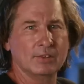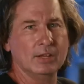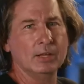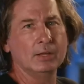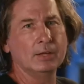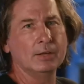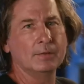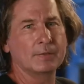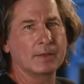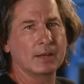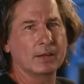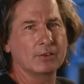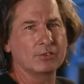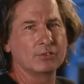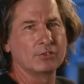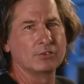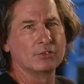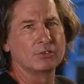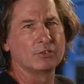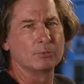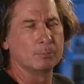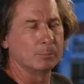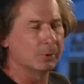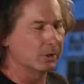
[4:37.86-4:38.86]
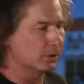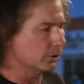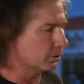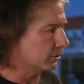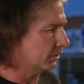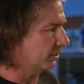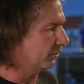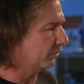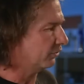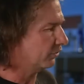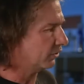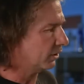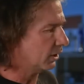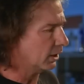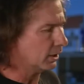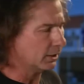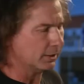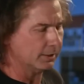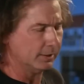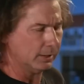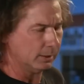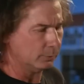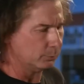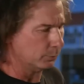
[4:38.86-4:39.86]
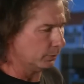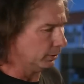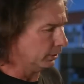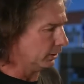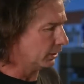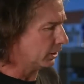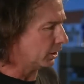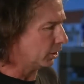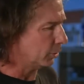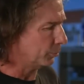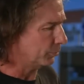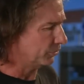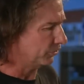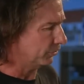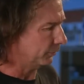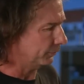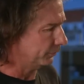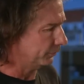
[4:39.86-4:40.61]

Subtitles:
80 thousandths bigger than stock, and that really helps the